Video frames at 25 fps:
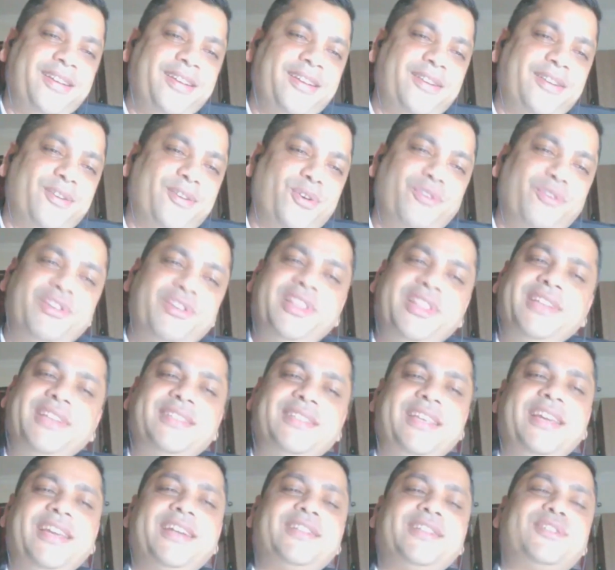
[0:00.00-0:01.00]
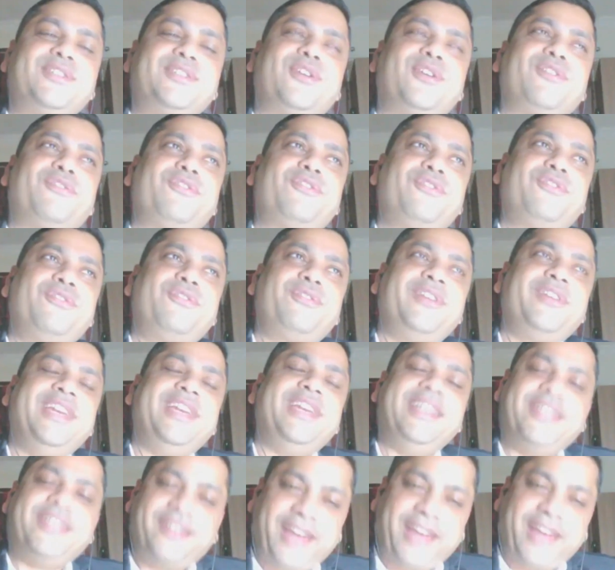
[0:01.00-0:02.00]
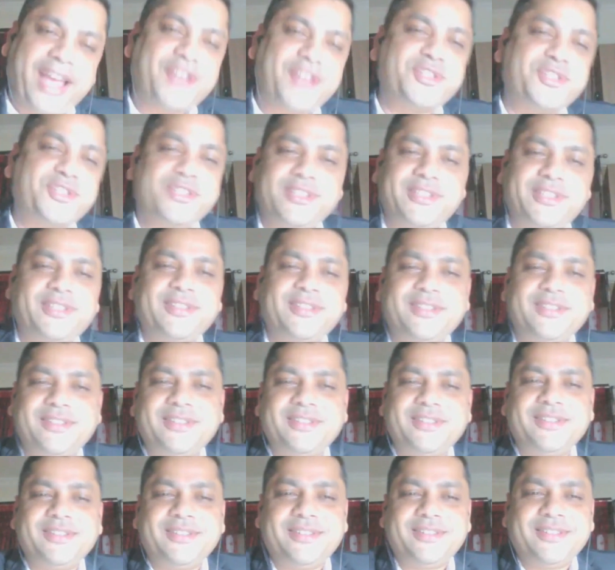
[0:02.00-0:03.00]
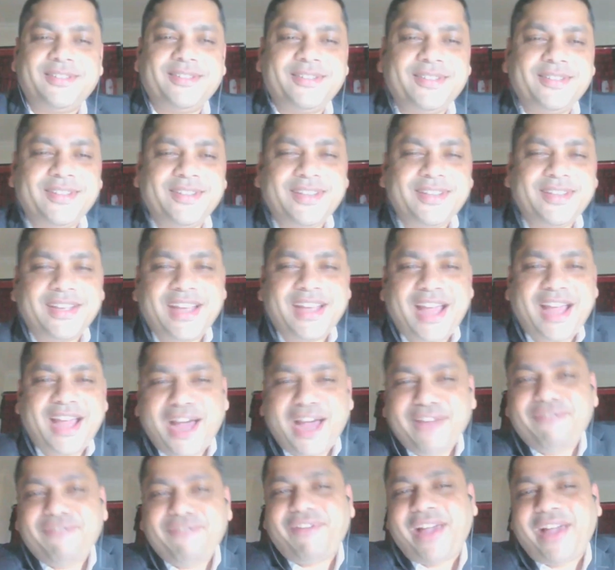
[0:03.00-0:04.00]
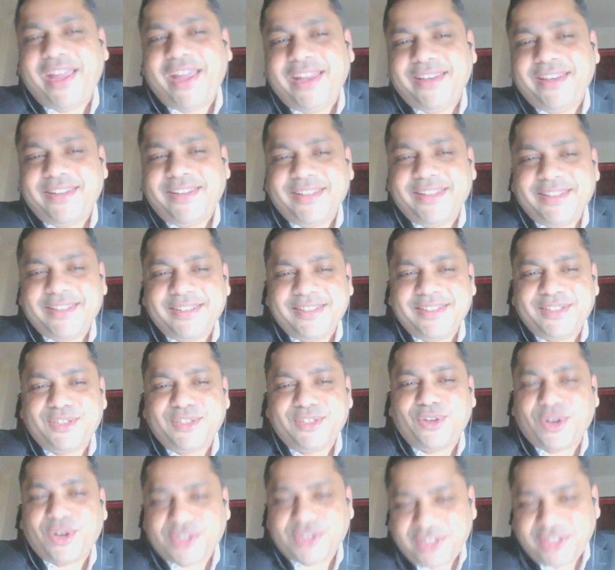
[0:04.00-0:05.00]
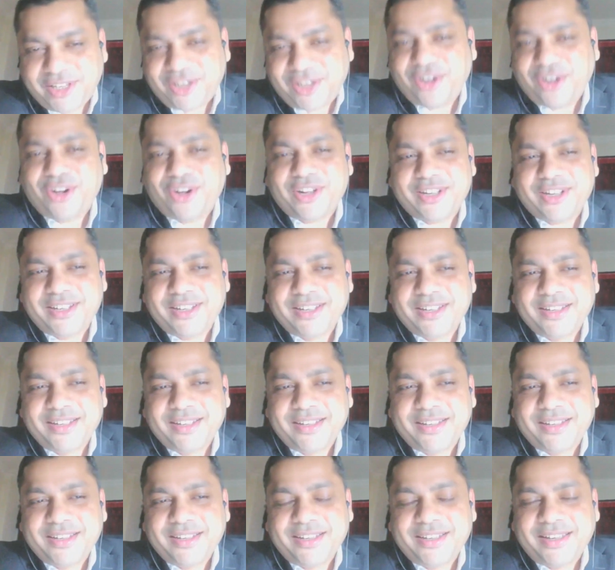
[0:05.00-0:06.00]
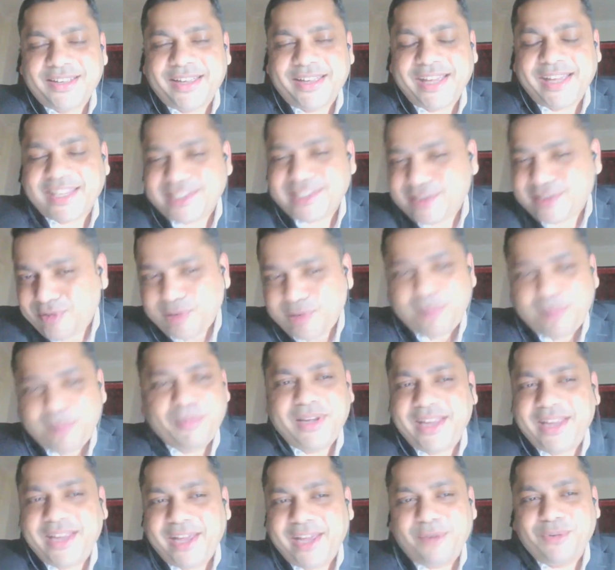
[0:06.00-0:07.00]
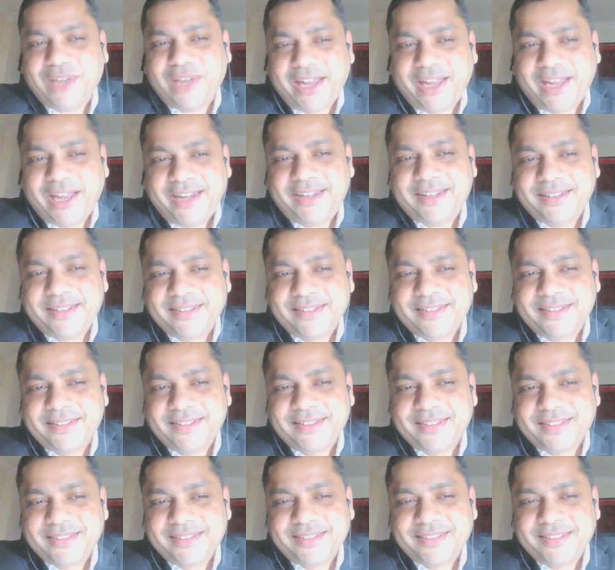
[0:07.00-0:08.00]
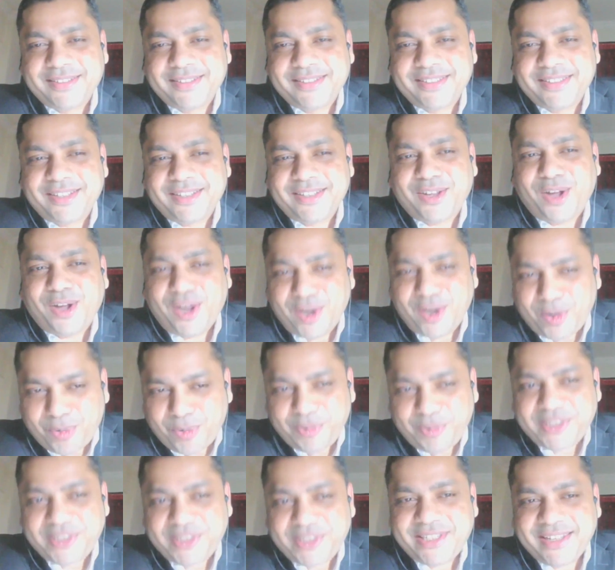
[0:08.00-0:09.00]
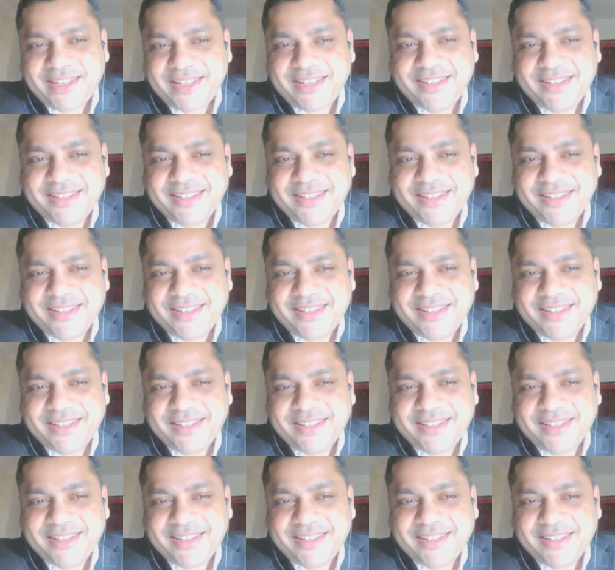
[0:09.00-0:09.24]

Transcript: Over these years of interactions, I find Dr. Joerg extremely erudite, altruistic,